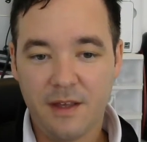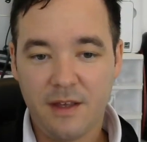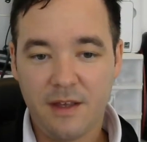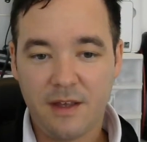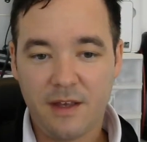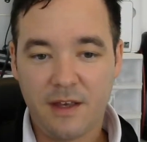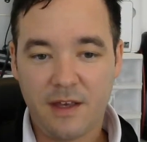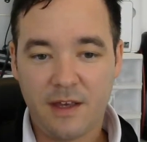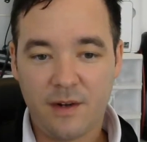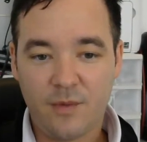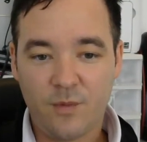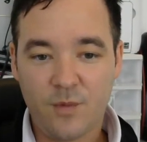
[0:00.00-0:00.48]

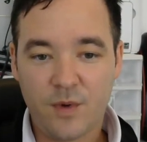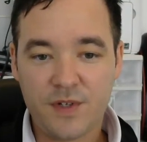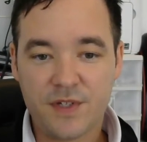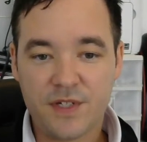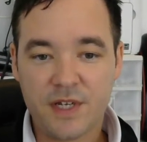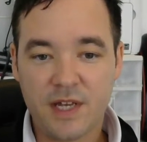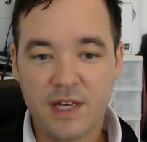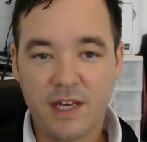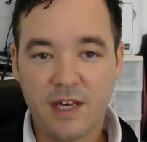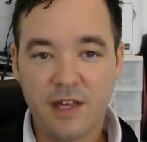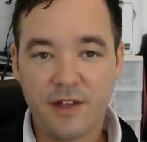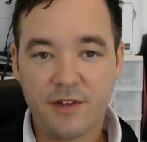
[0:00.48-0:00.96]
And once
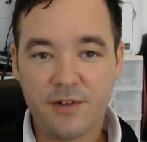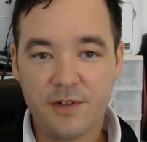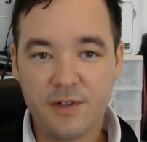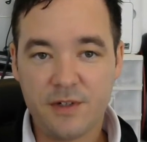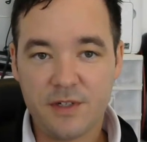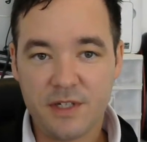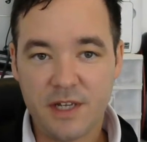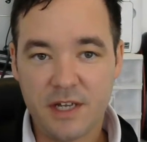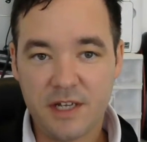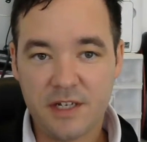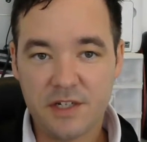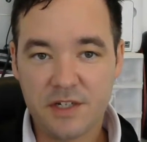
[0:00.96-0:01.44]
I get through
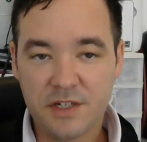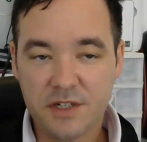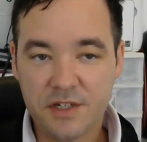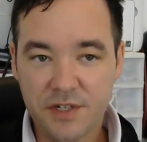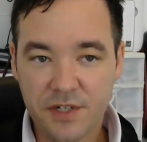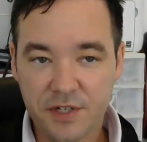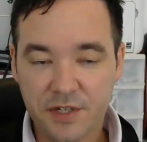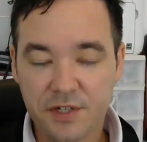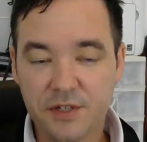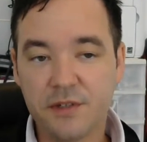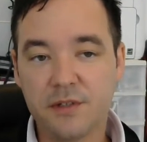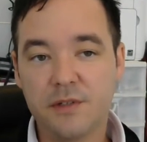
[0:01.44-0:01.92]
stage
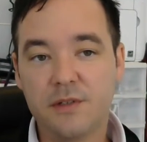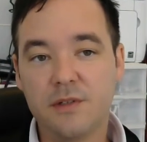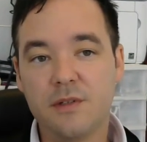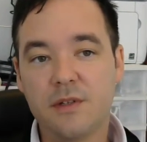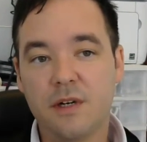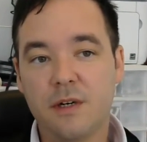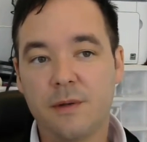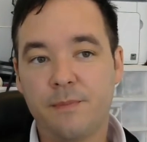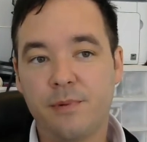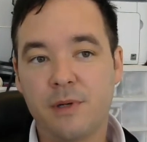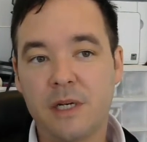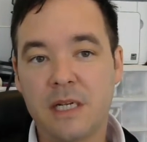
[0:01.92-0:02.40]
2,
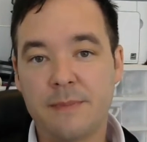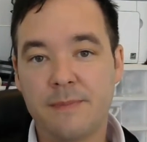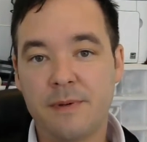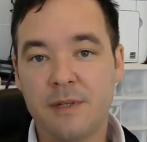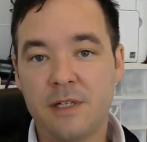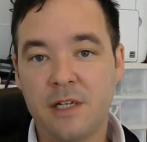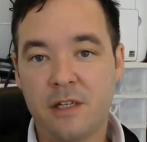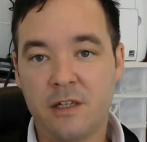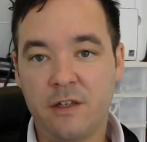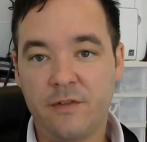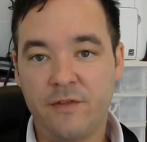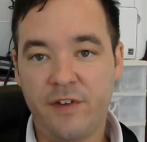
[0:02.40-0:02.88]
I'll put up
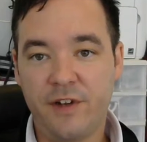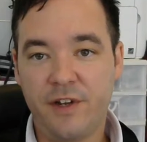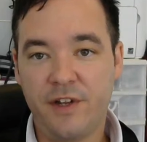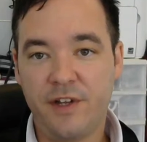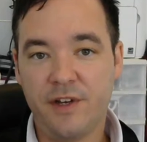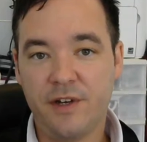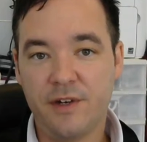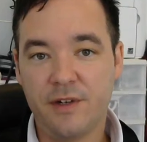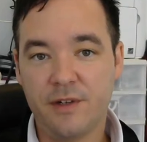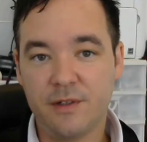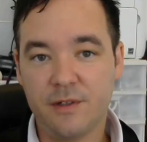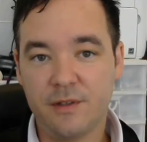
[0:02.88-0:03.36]
another
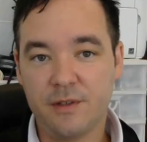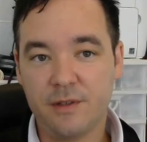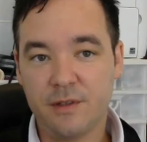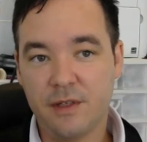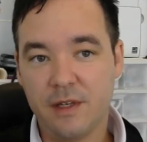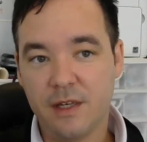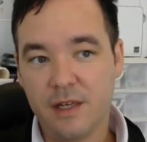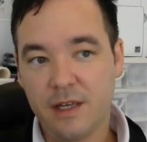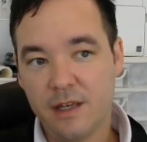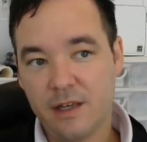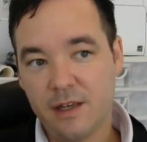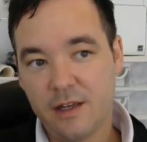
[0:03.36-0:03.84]
video.
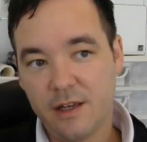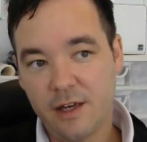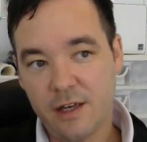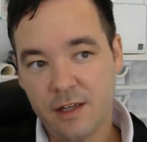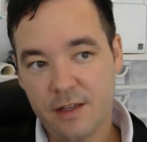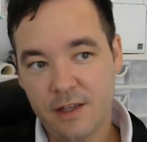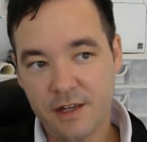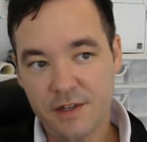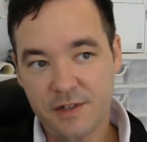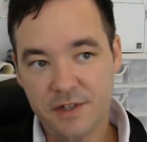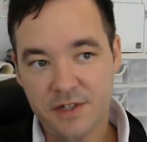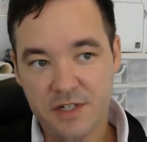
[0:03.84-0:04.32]
And
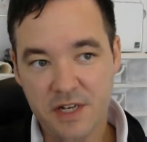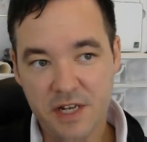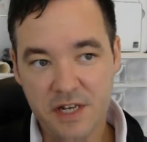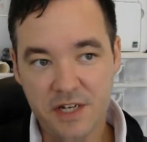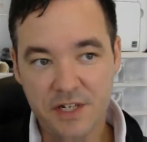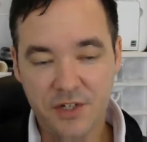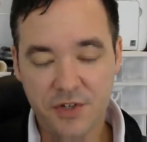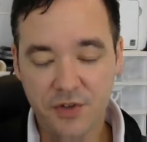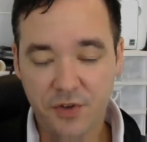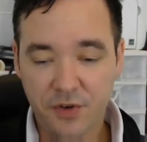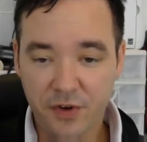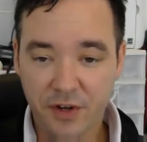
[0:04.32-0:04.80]
then stage
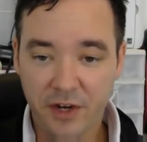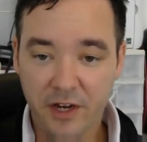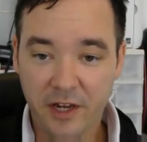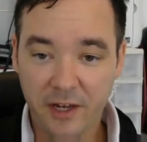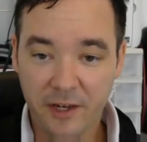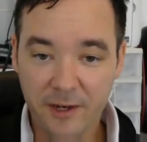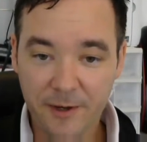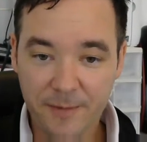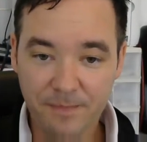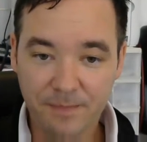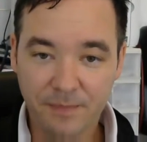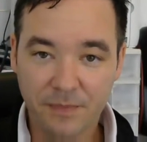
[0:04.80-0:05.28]

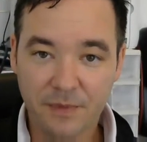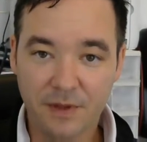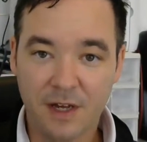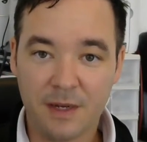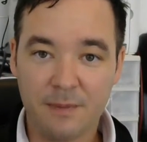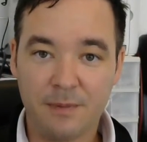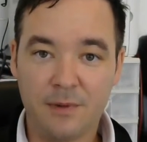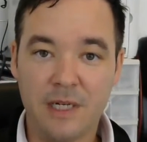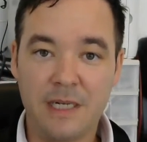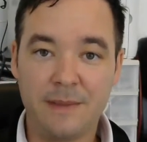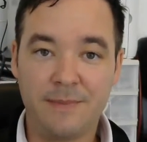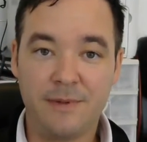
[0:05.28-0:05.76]
3, I'll
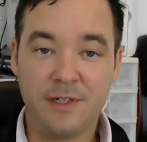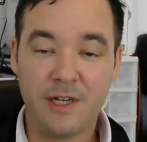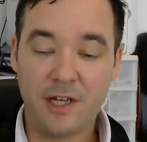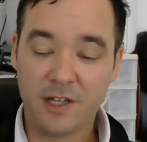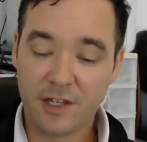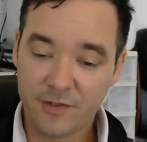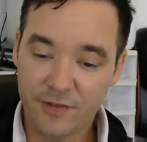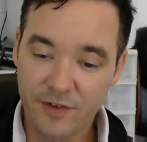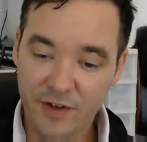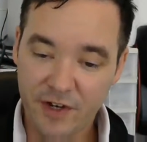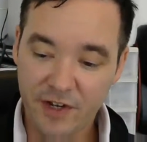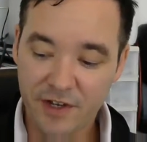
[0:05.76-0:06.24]
put up another
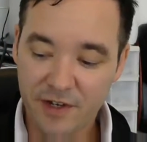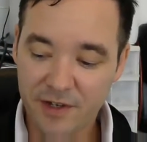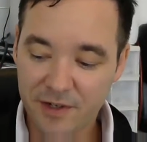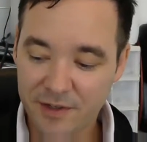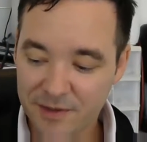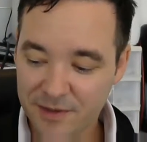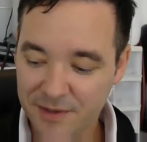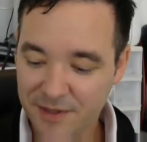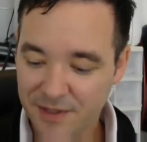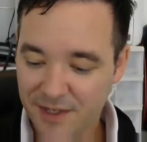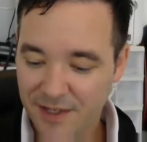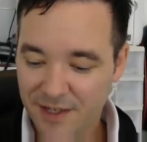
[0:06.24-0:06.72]

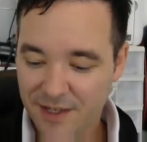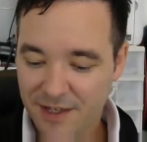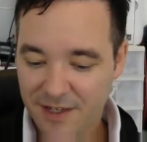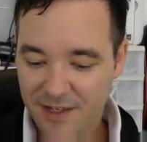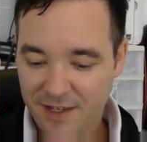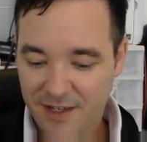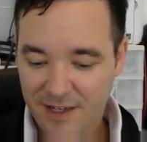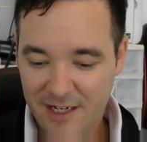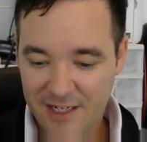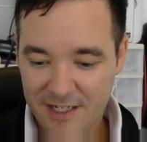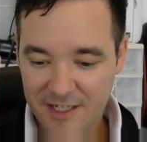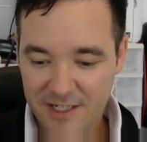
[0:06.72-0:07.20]
video.
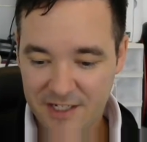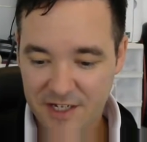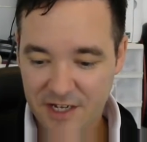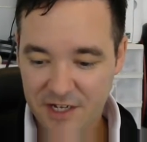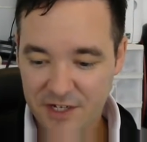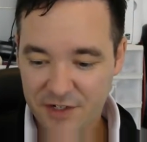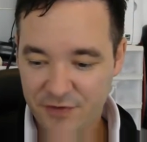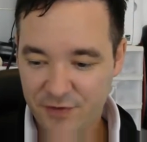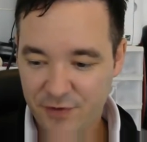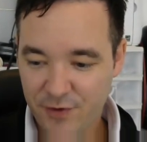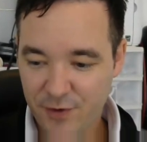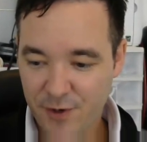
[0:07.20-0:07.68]
And
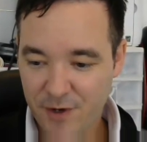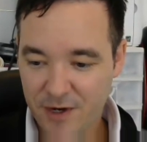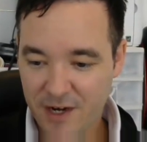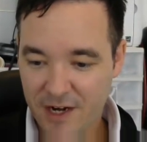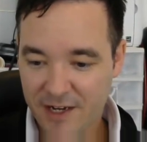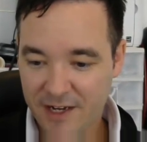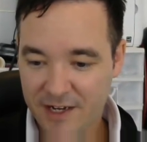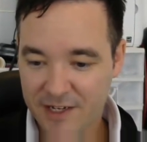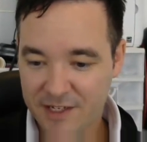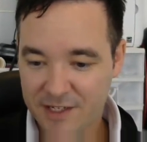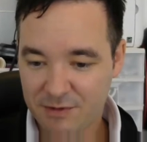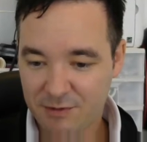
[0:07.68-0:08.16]
stage 4, I
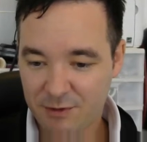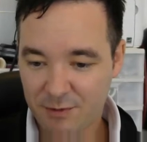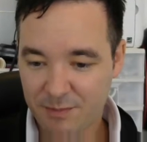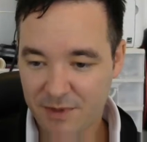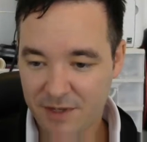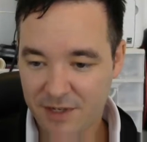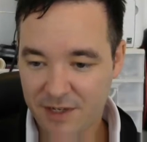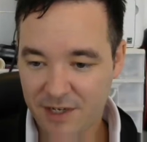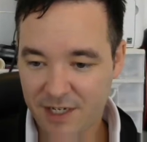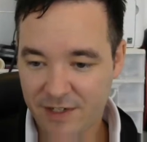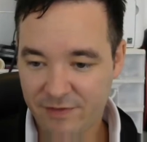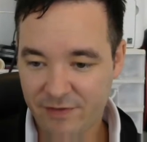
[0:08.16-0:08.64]
guess, will be
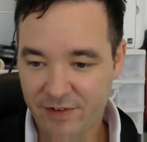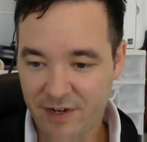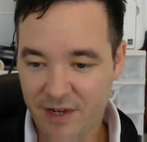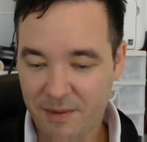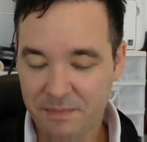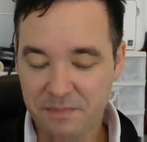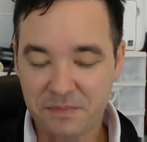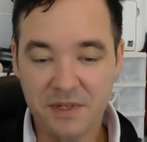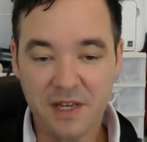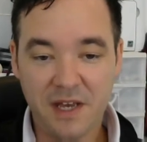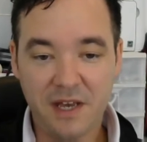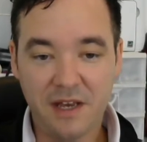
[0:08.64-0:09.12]
kind of an
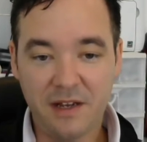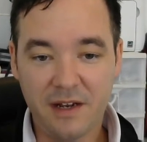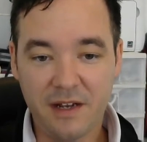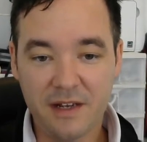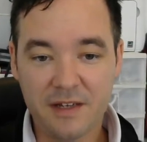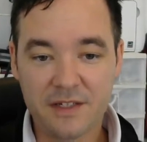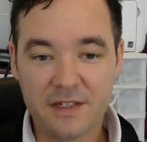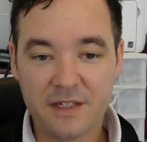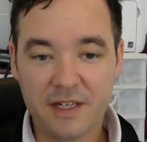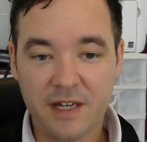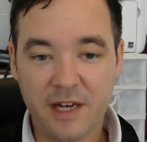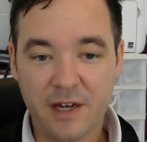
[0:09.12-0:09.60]
update
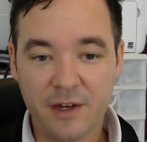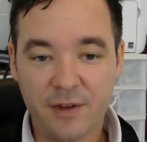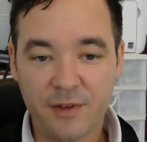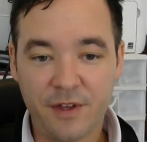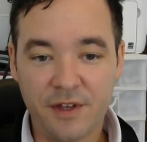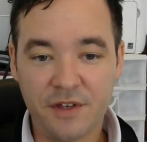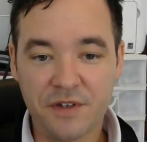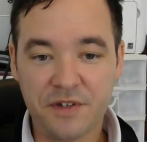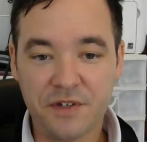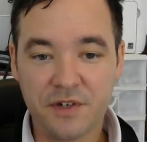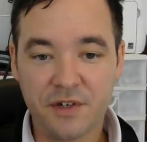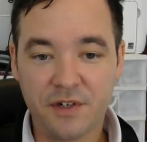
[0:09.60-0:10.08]
as to how
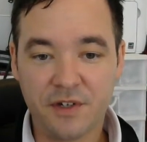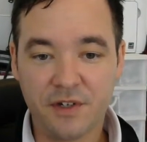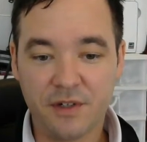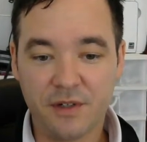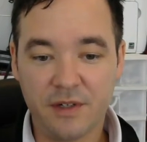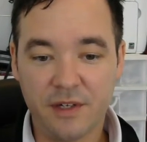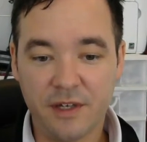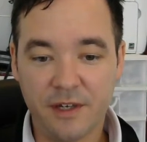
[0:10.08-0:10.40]
things are going.